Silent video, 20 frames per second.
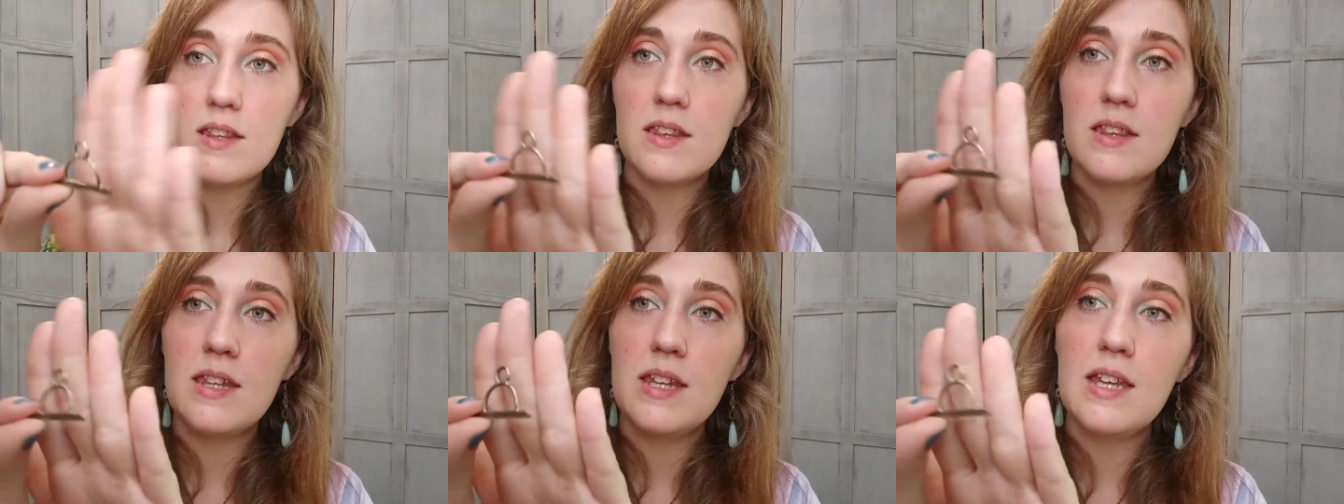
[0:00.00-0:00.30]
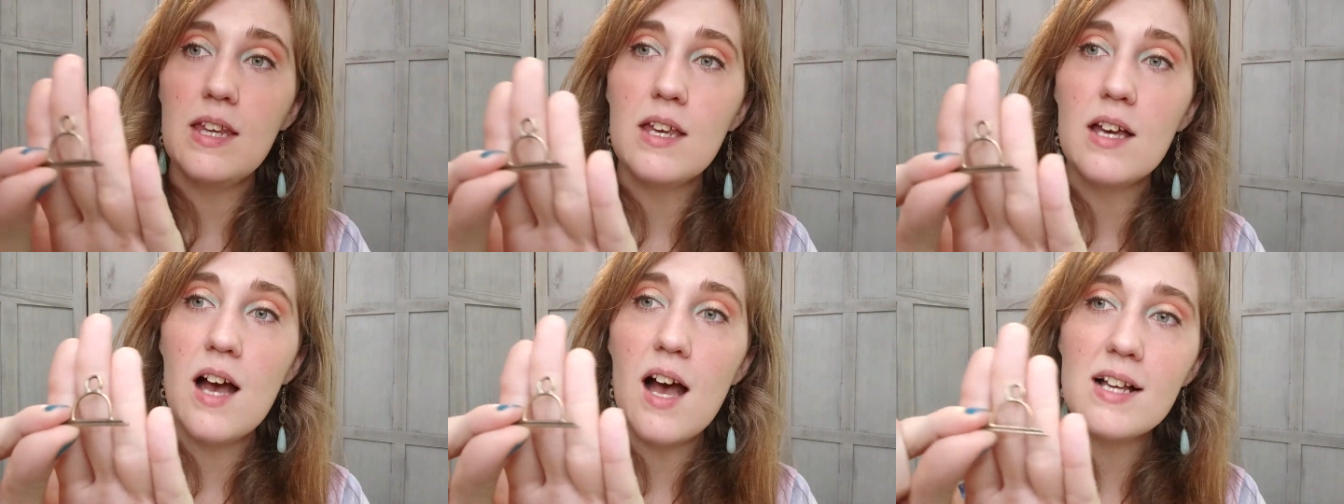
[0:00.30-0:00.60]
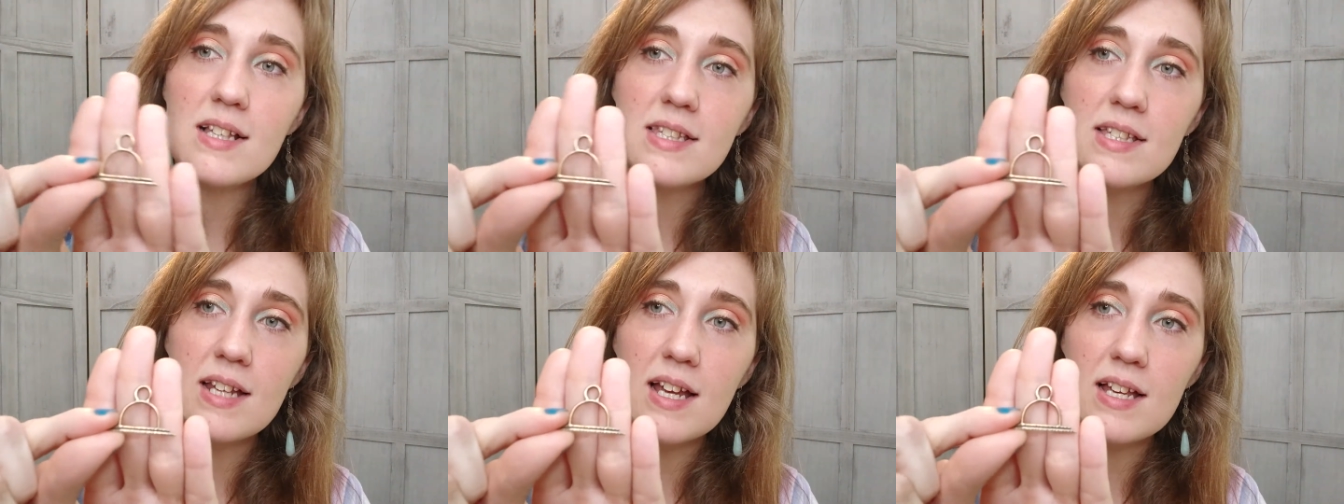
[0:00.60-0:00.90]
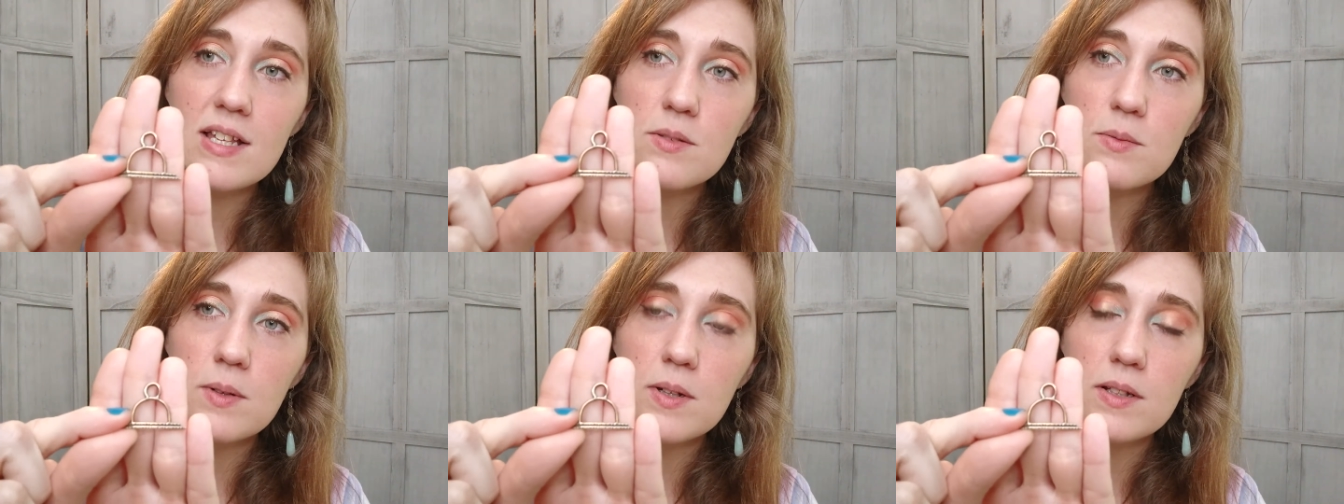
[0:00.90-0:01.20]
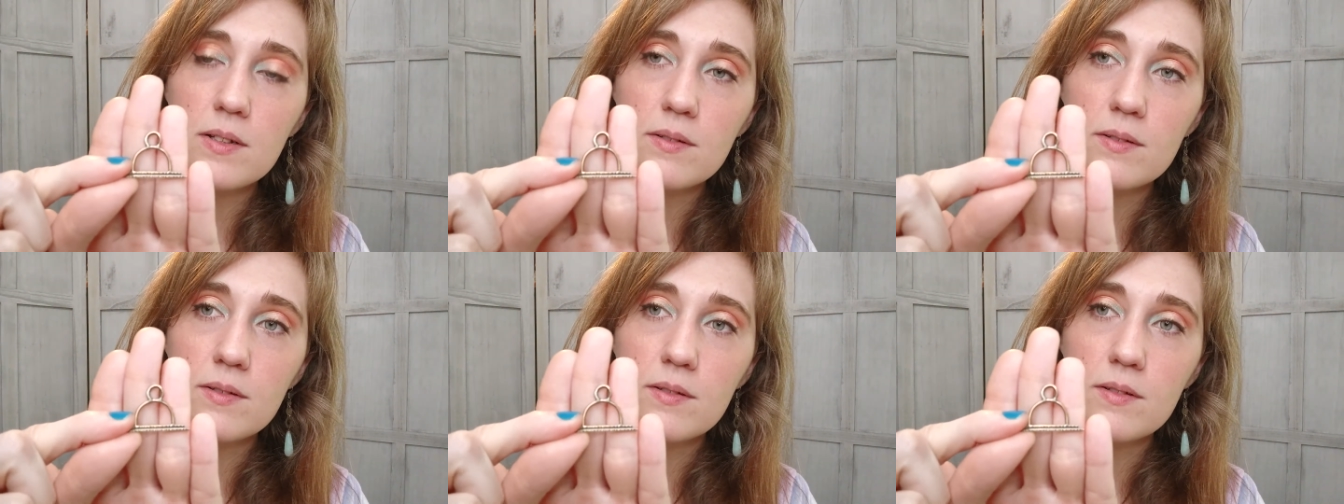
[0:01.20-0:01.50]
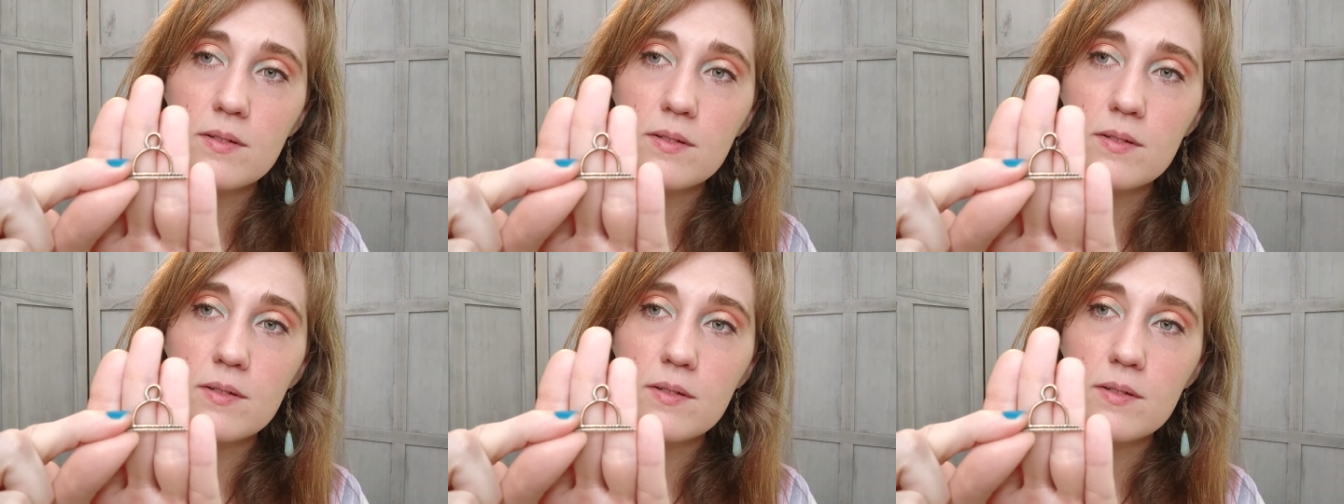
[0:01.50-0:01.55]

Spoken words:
the oxidized one.